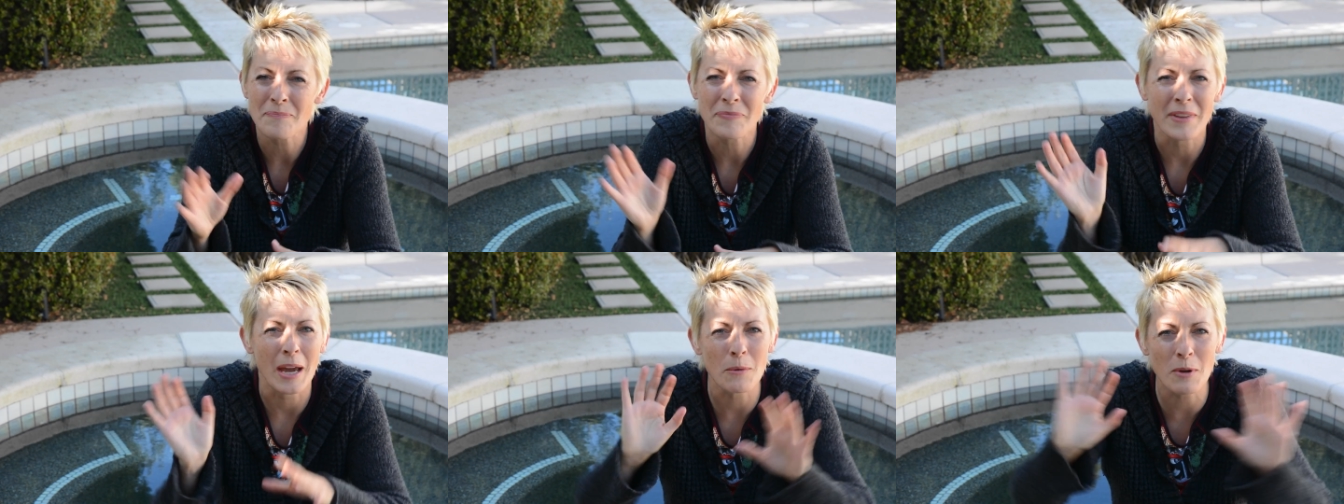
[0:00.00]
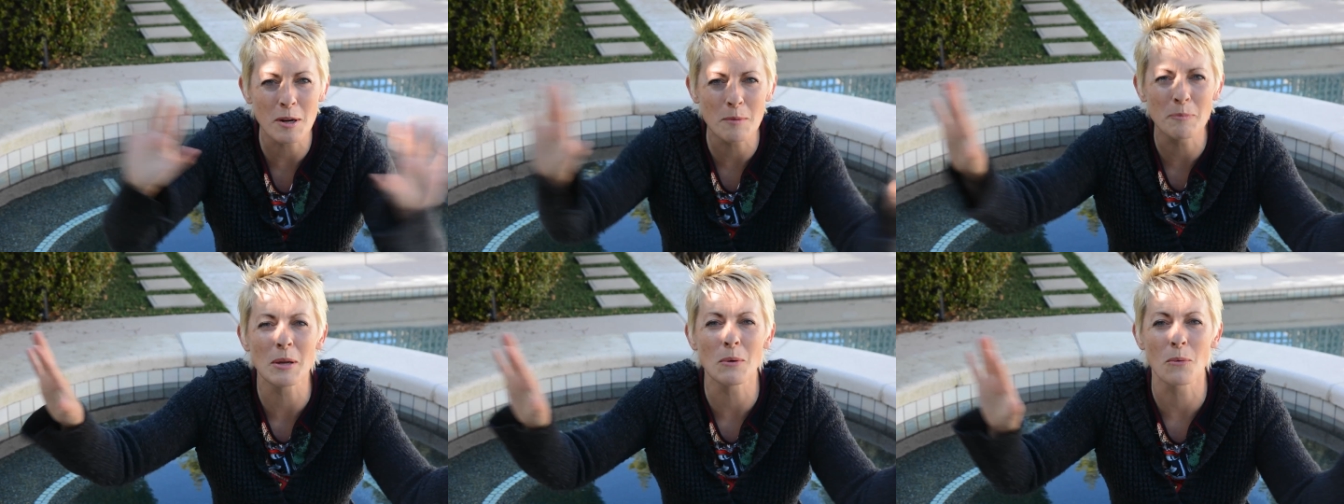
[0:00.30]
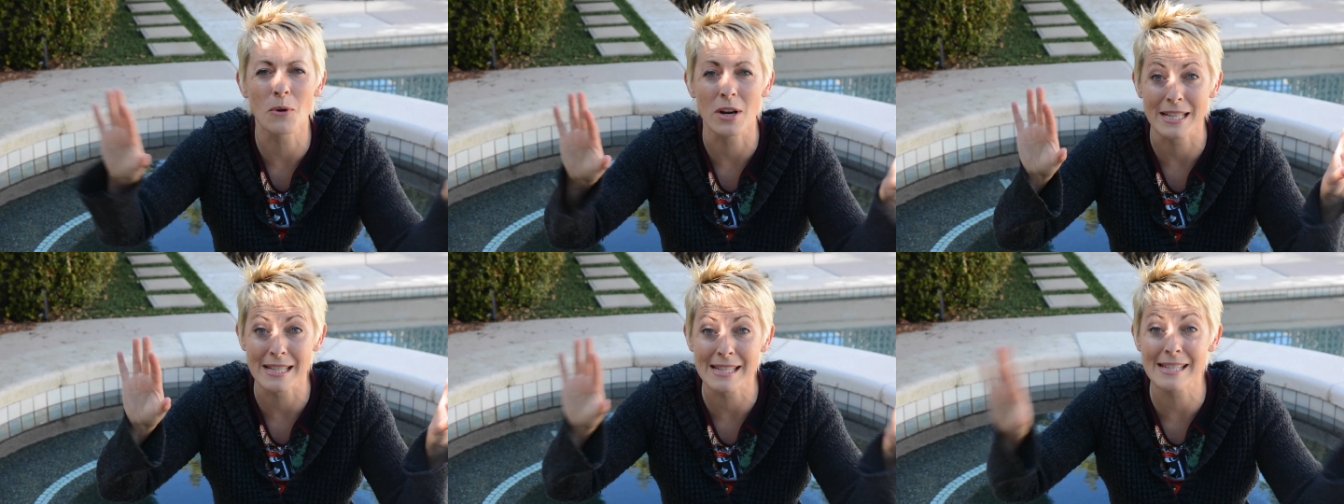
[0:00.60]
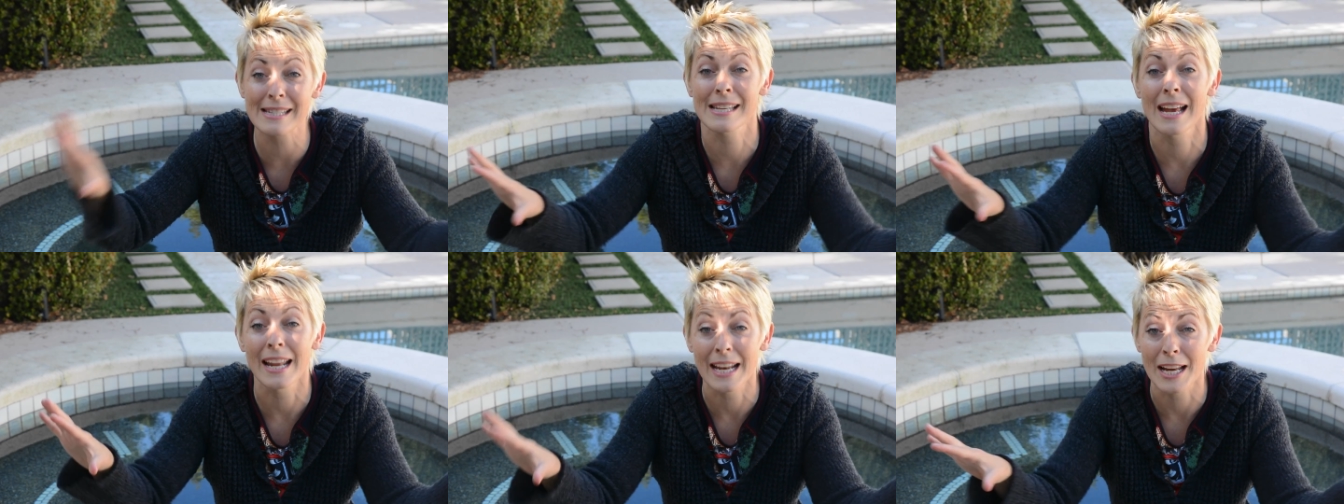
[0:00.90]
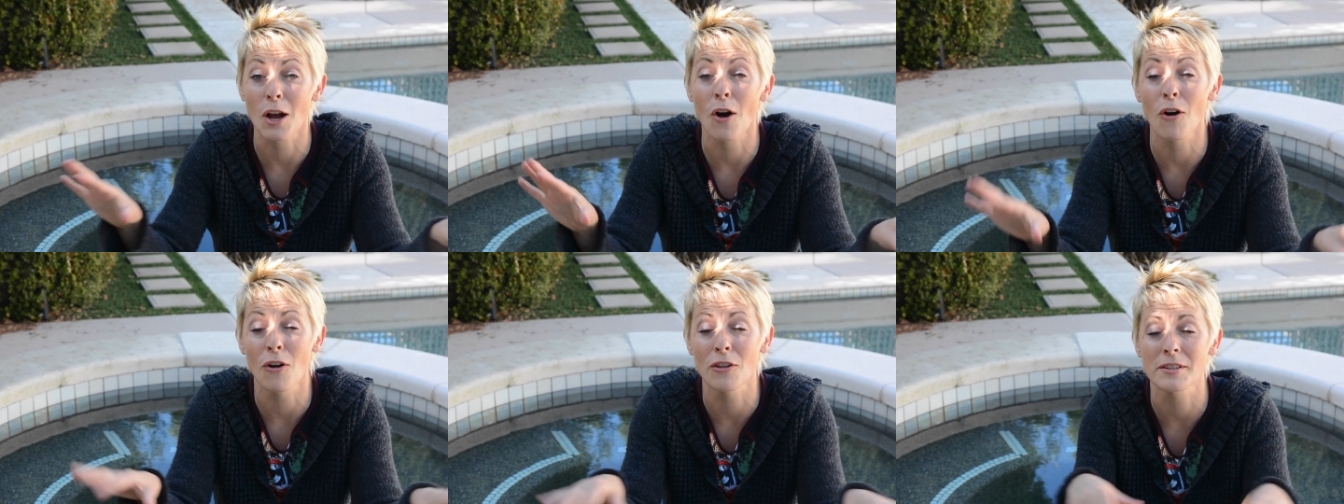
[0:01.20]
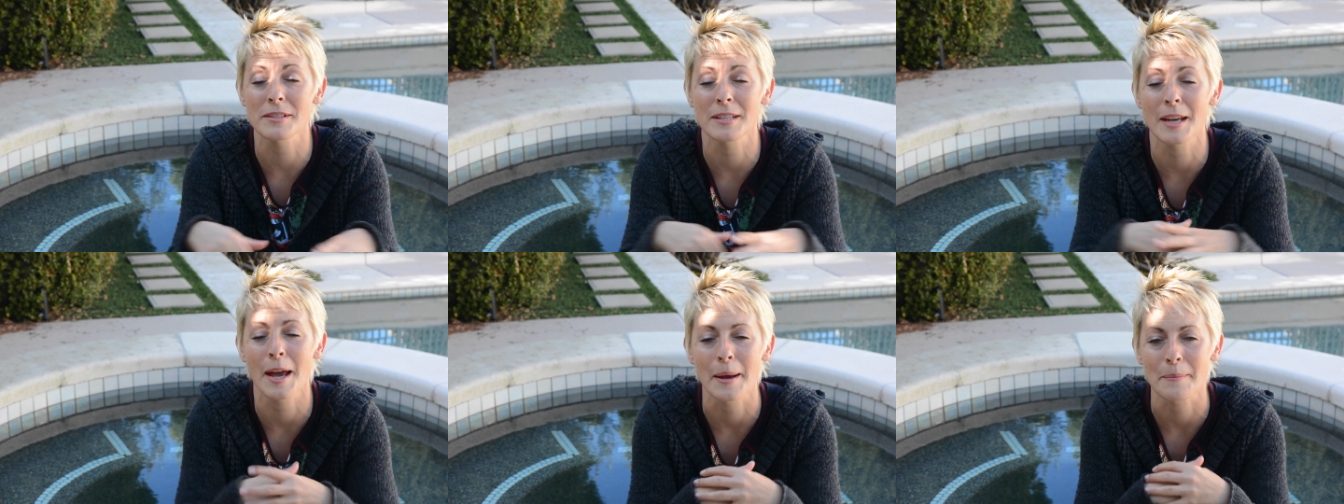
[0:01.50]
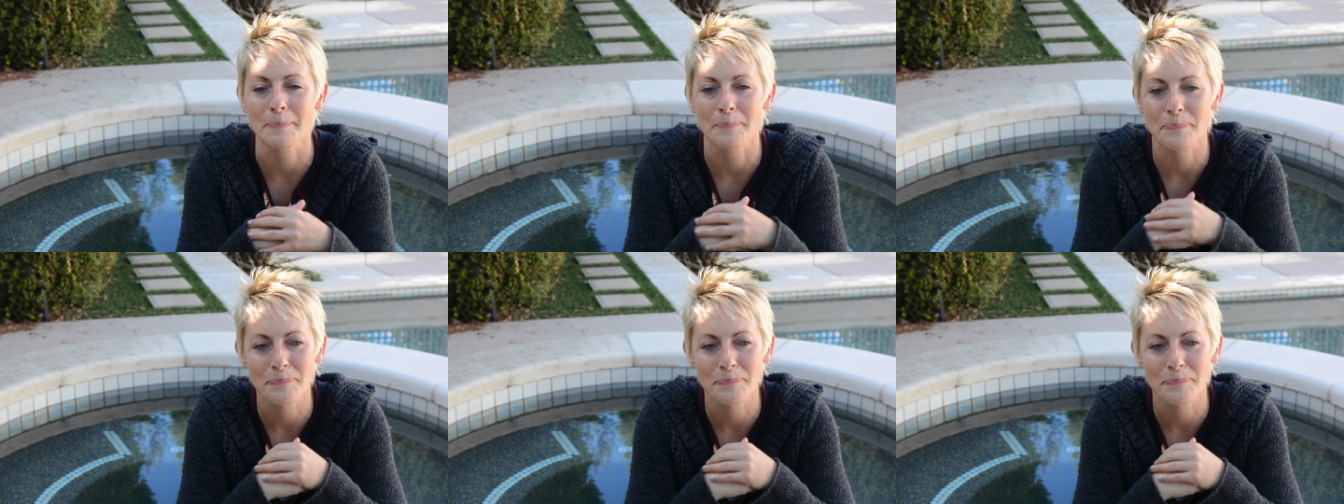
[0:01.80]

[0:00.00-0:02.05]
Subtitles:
I want to be where it's sunny all the time.